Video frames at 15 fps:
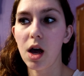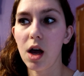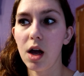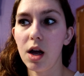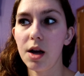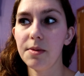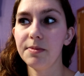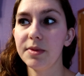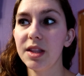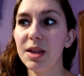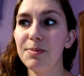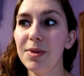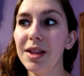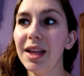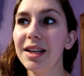um,
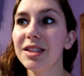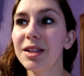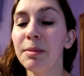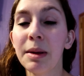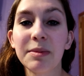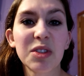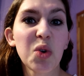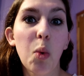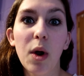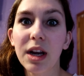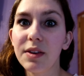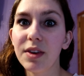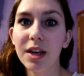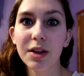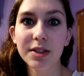it'd be like sometimes
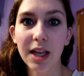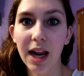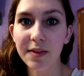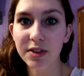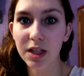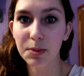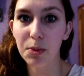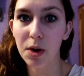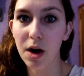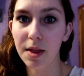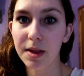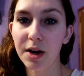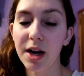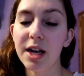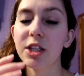twenty videos I'd have to like put
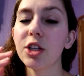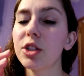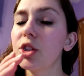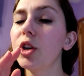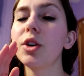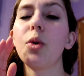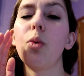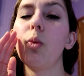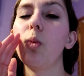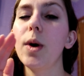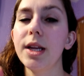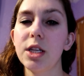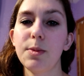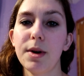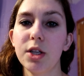on there, and it just took
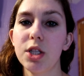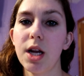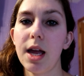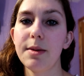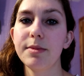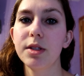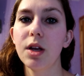way too much time.